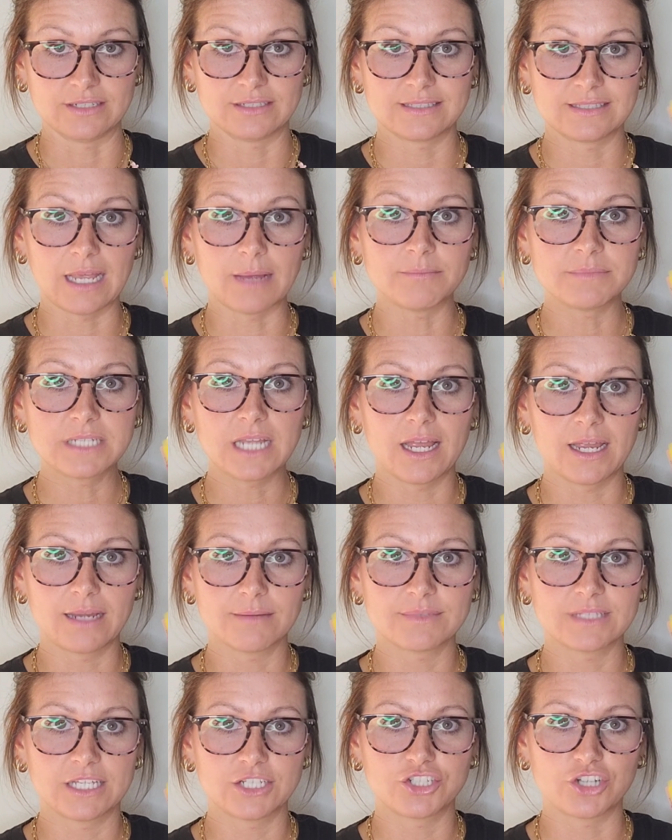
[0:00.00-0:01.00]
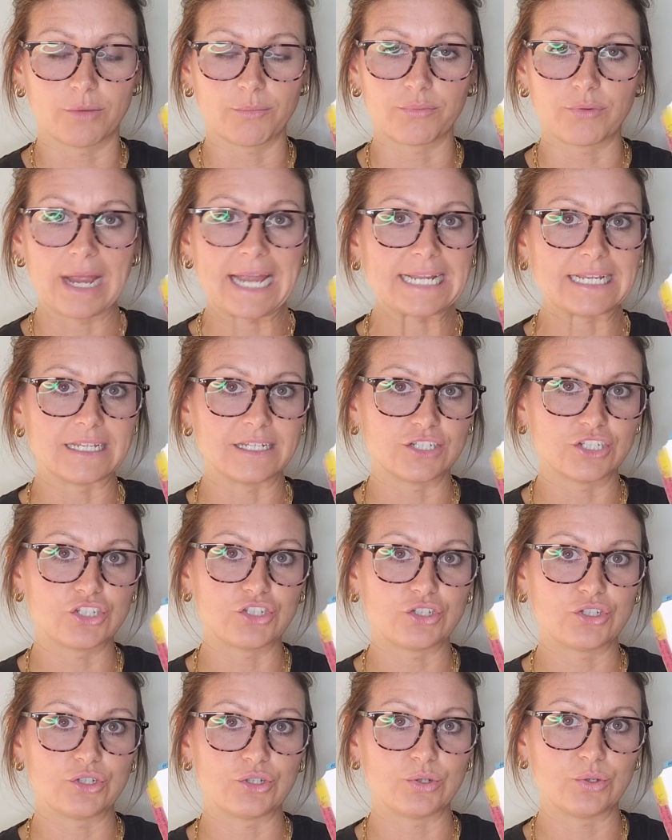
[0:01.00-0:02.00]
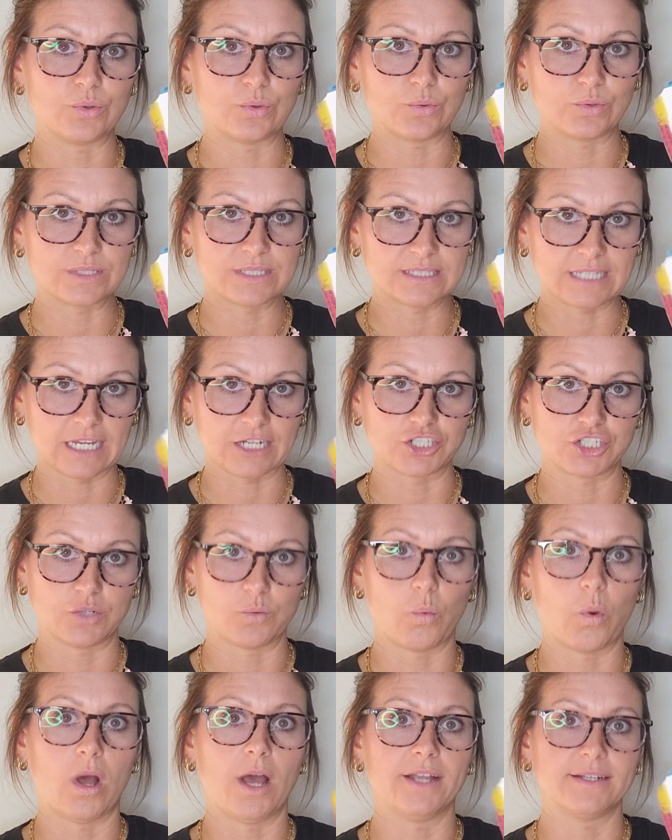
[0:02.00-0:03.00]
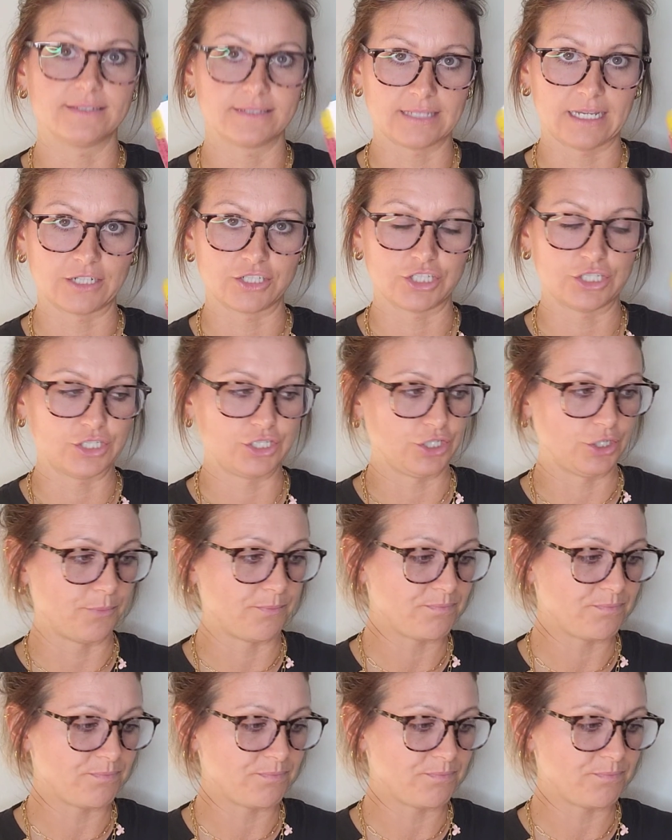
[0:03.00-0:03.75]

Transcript: Sometimes they jump right into section 1, section 2.